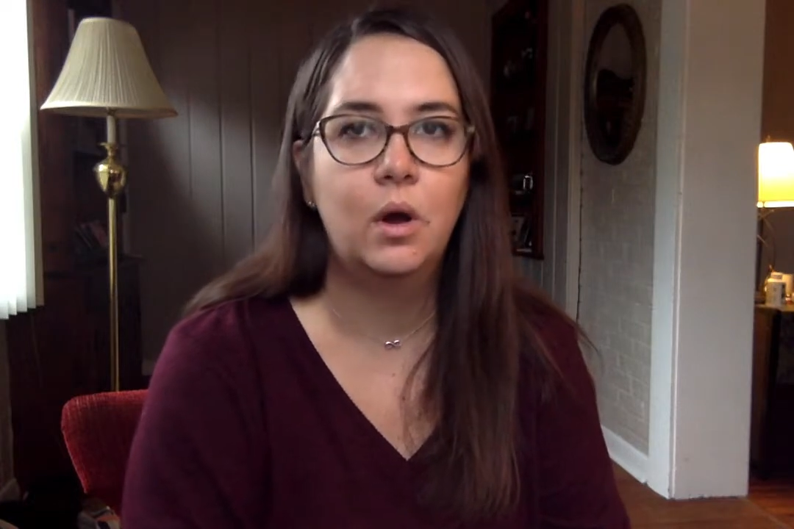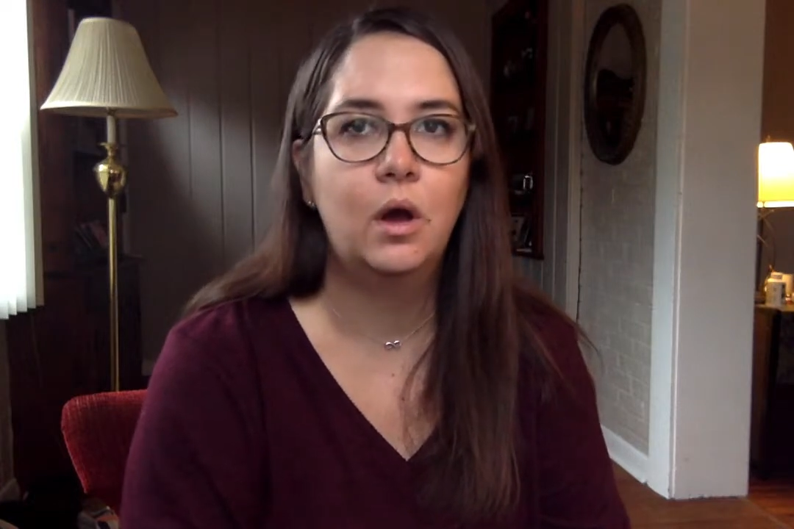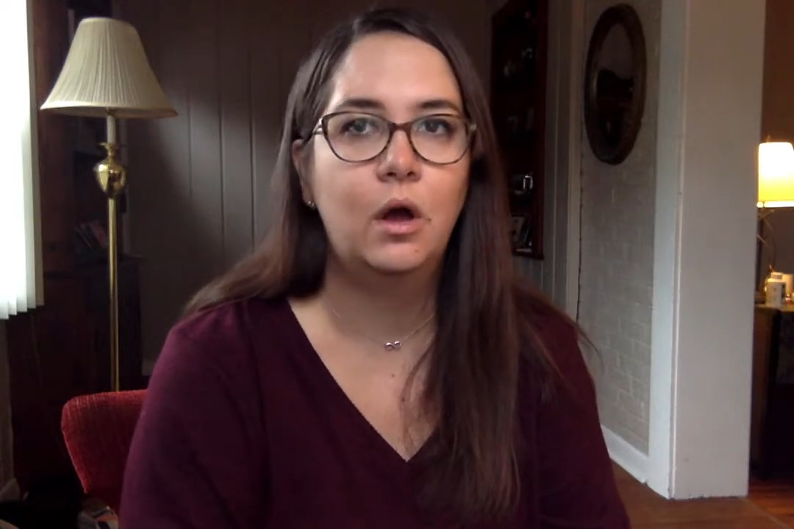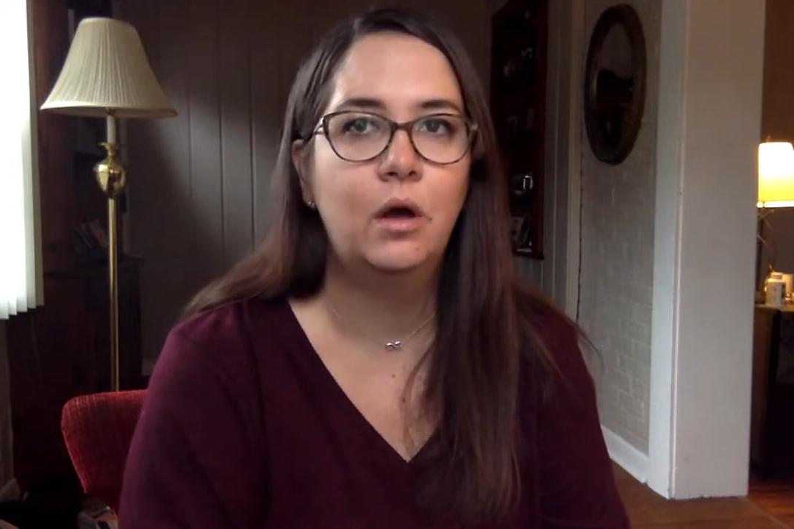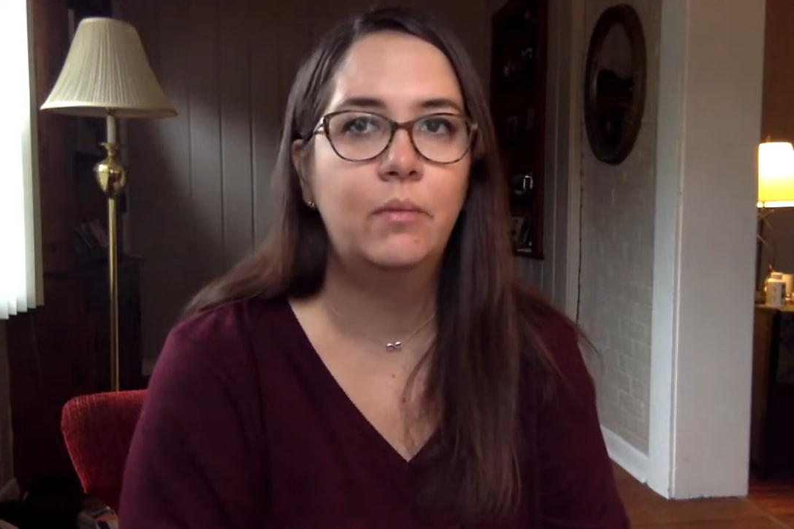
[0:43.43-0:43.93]

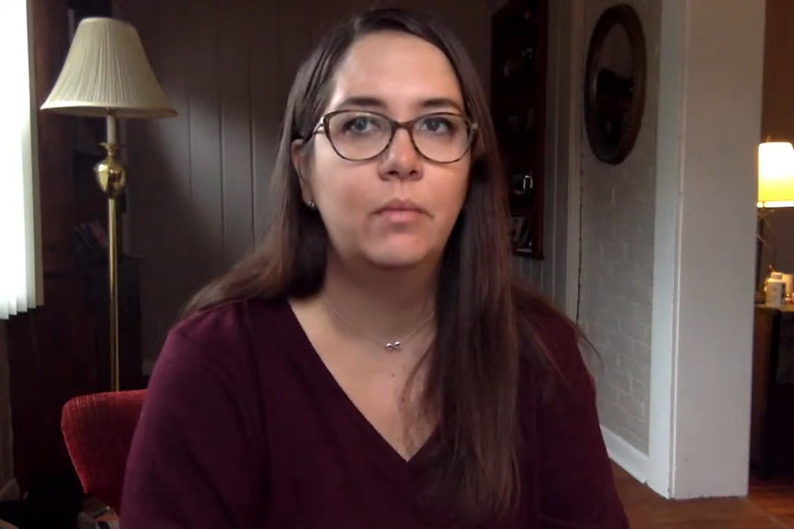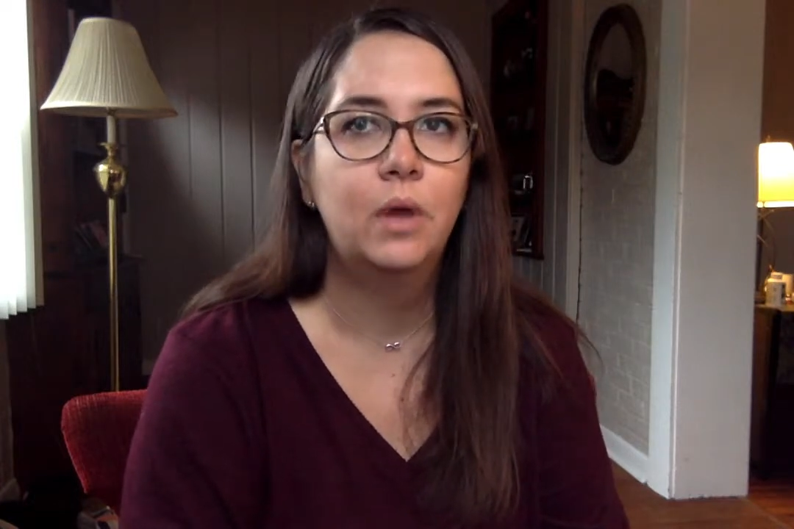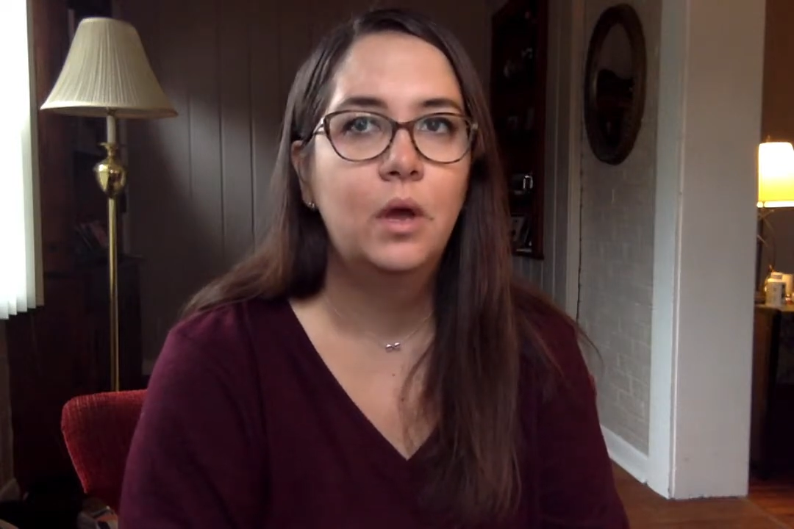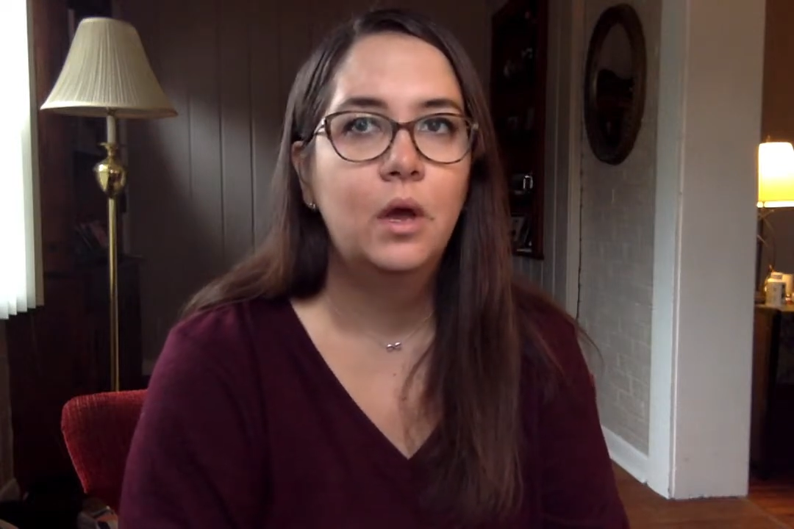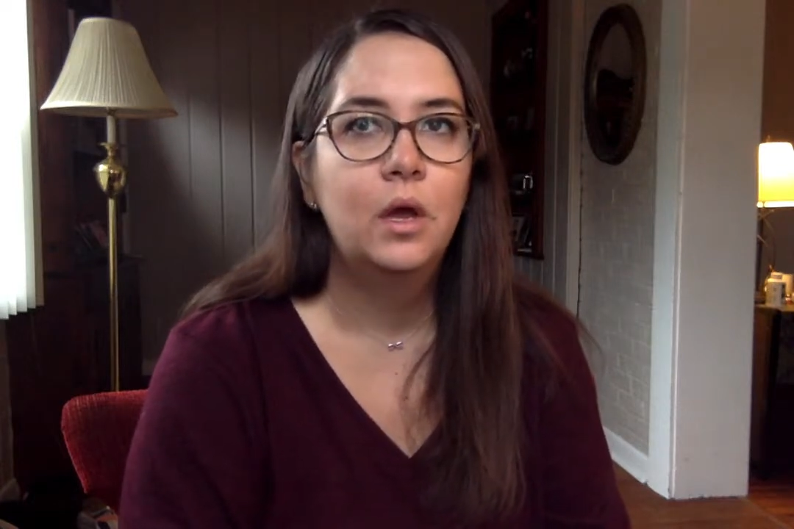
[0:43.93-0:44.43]

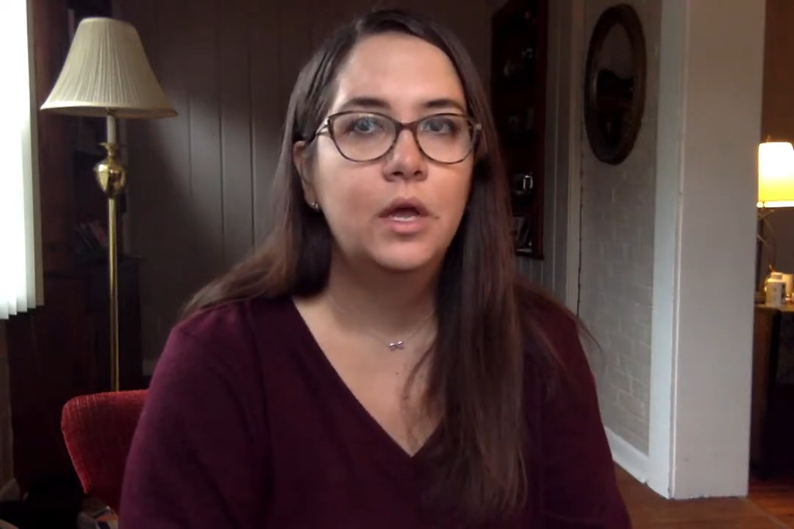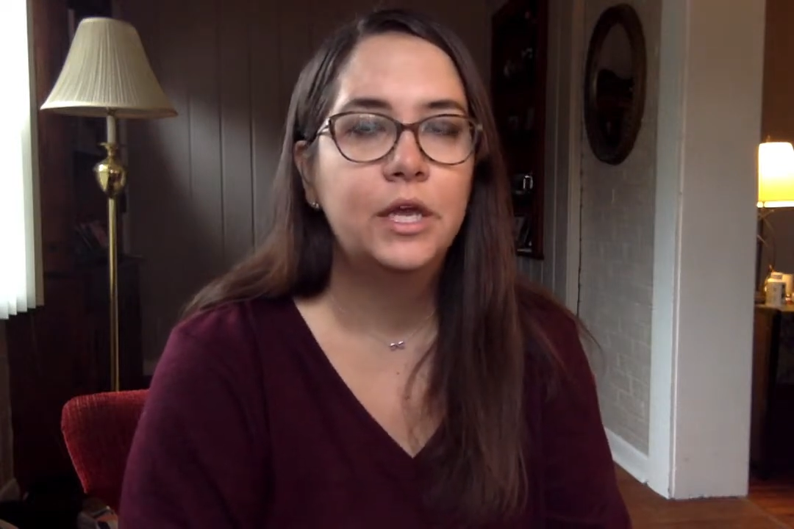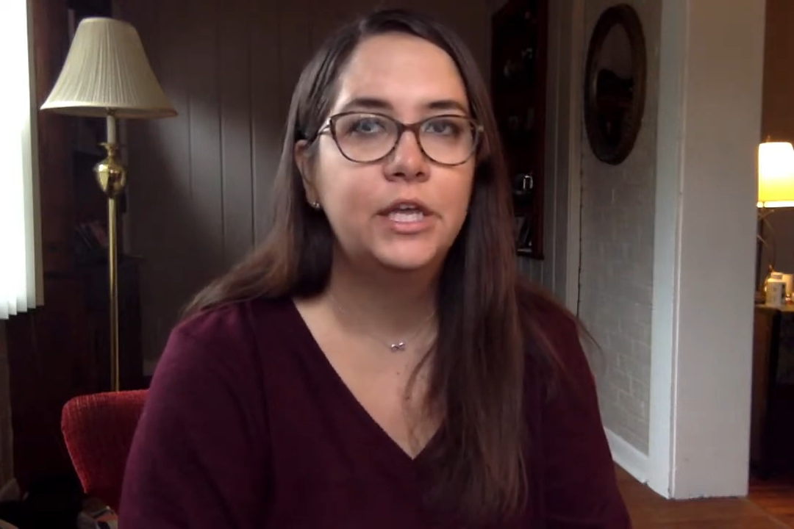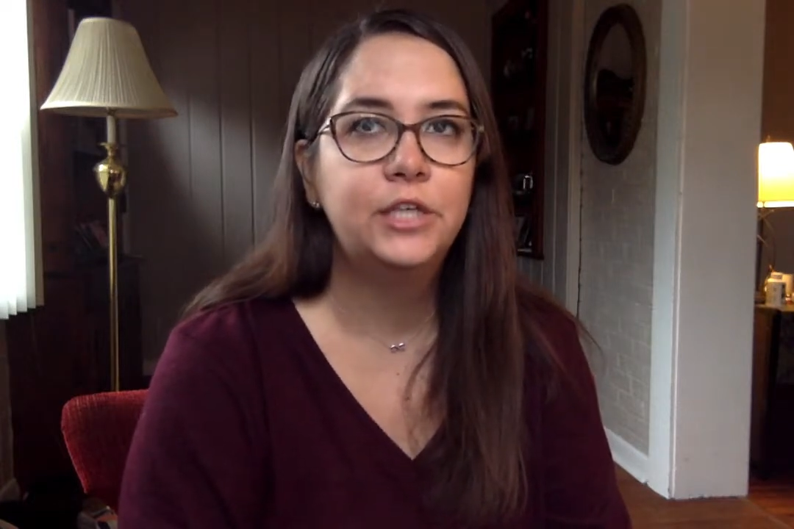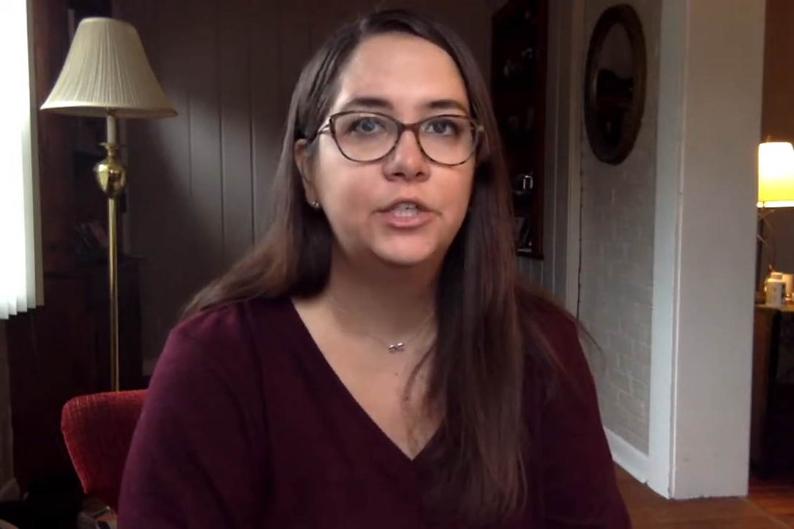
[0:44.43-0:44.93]

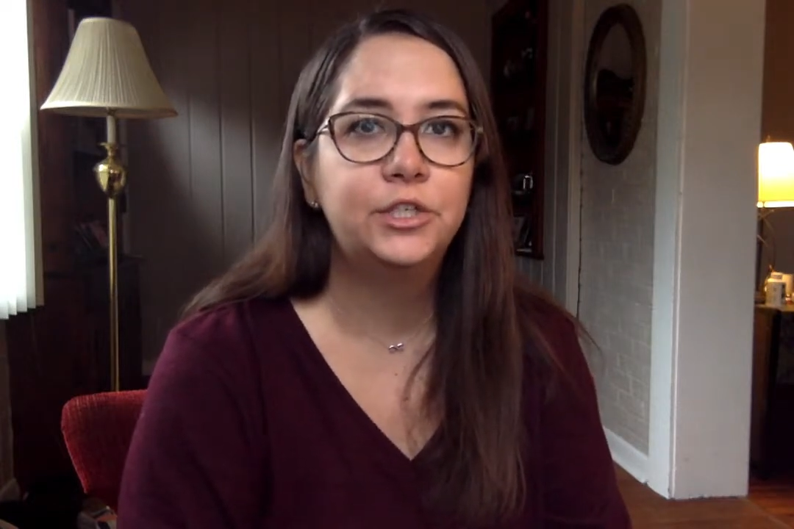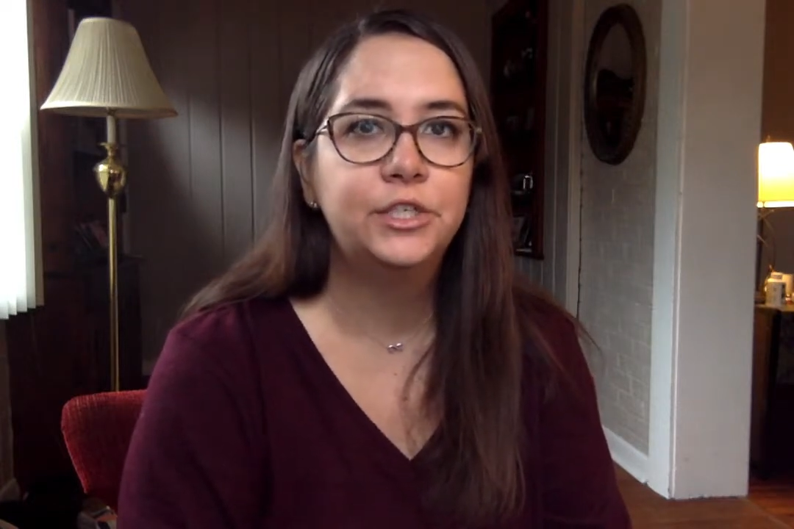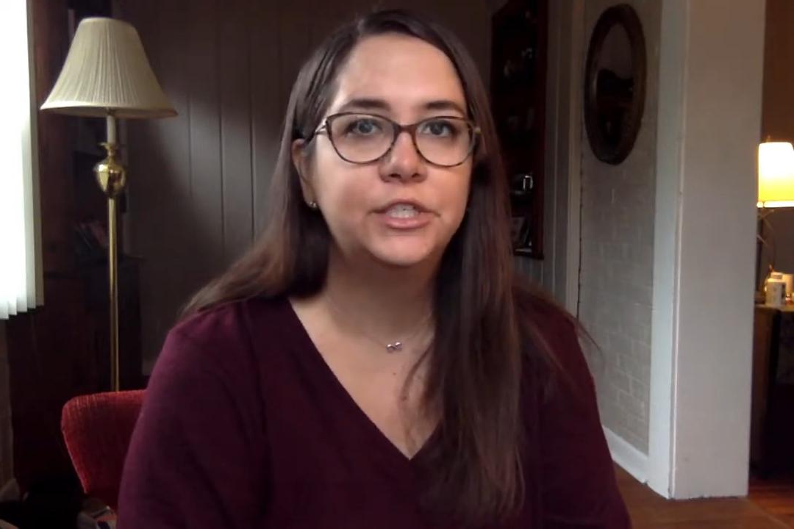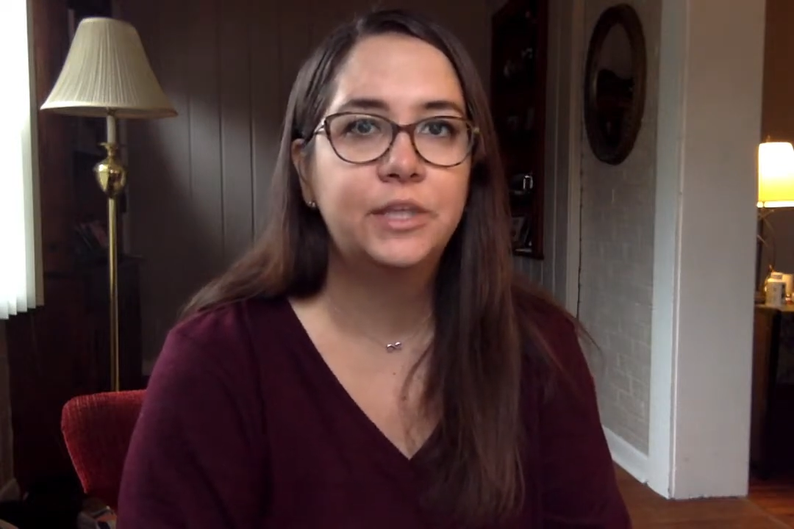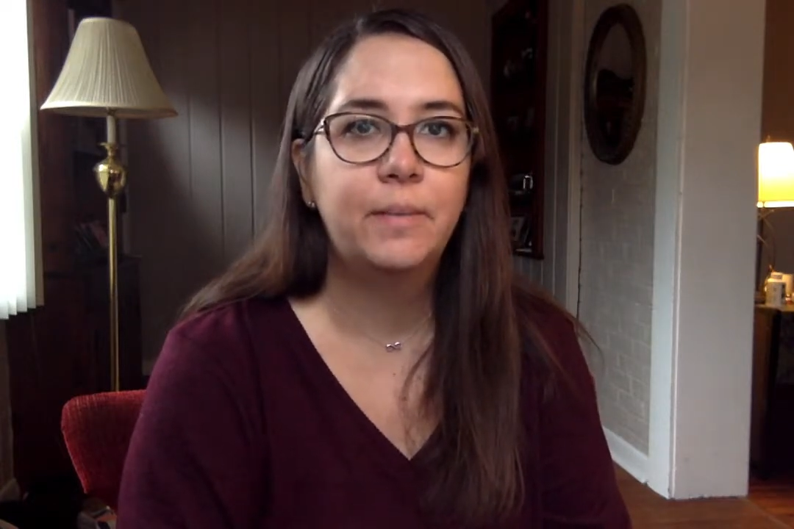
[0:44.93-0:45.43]
in
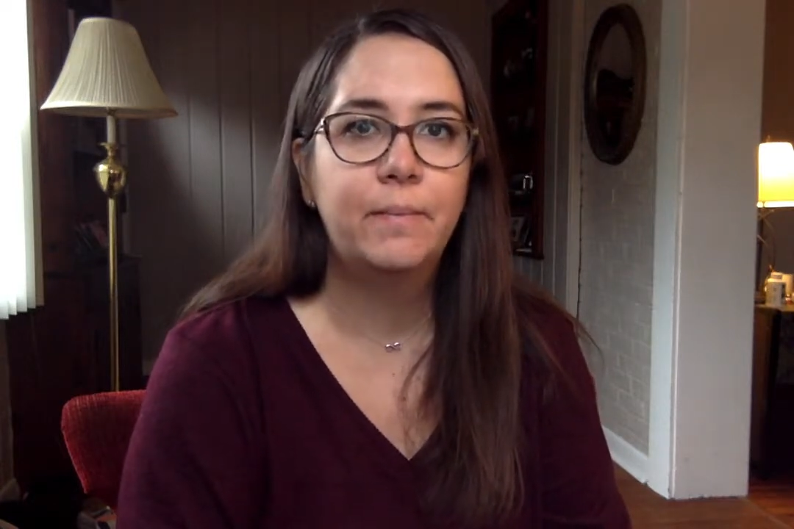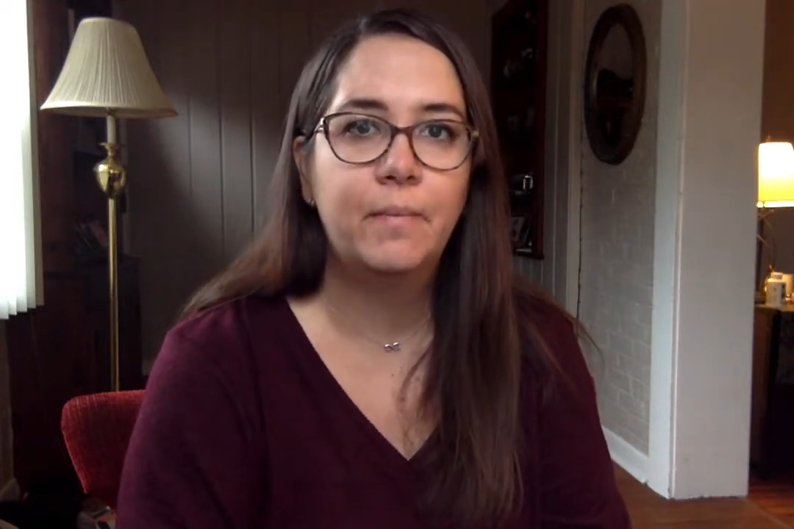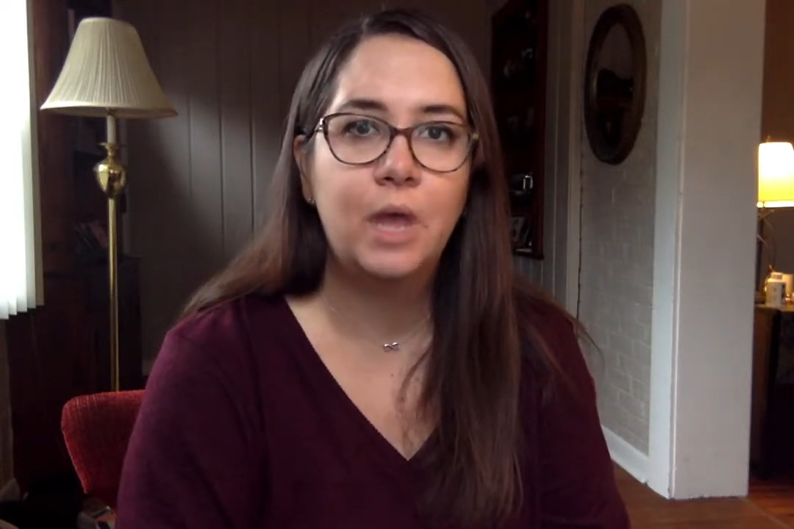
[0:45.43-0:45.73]
Judaism